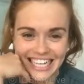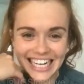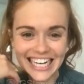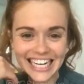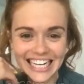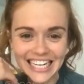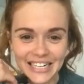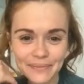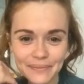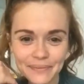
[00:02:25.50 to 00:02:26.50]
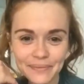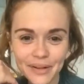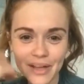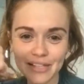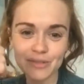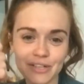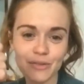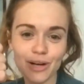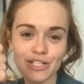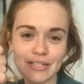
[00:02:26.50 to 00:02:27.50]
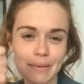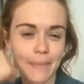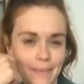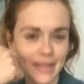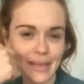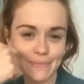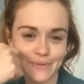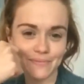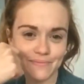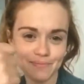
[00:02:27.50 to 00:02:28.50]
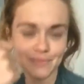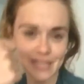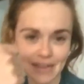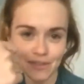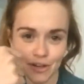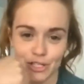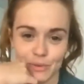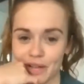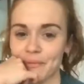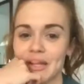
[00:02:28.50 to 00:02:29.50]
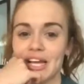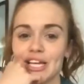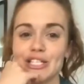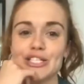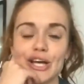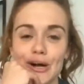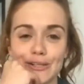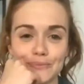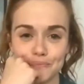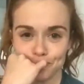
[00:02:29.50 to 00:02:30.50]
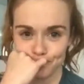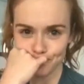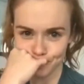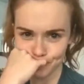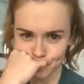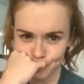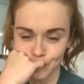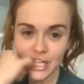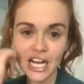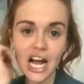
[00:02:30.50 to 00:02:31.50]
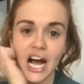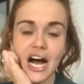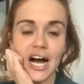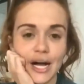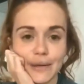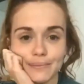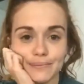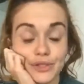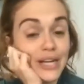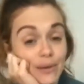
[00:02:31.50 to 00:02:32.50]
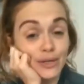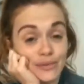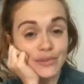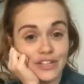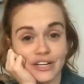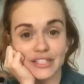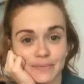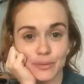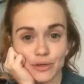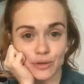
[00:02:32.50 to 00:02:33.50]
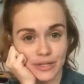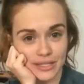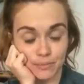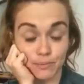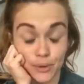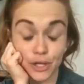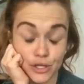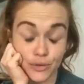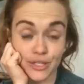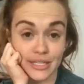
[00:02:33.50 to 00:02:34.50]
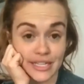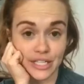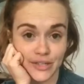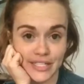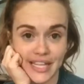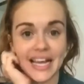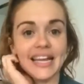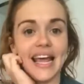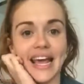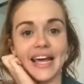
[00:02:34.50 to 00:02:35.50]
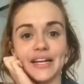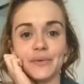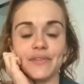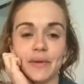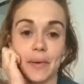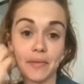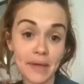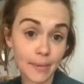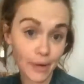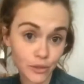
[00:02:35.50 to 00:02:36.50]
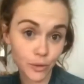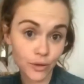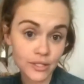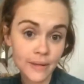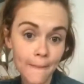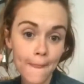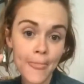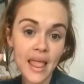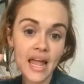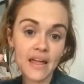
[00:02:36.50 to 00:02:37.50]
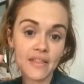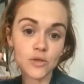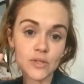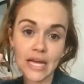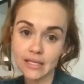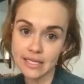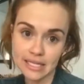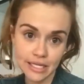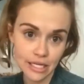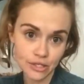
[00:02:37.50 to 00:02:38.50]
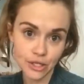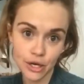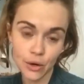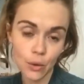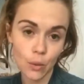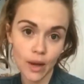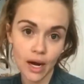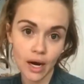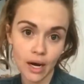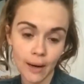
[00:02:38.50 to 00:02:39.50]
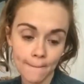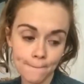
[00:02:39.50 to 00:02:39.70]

on. Okay, so until questions come up, I'm going to keep giving you all the spiel. So yeah, we started this beauty tools and accessories line, and we've come out with makeup brush rolls. This was Elle's idea years ago, where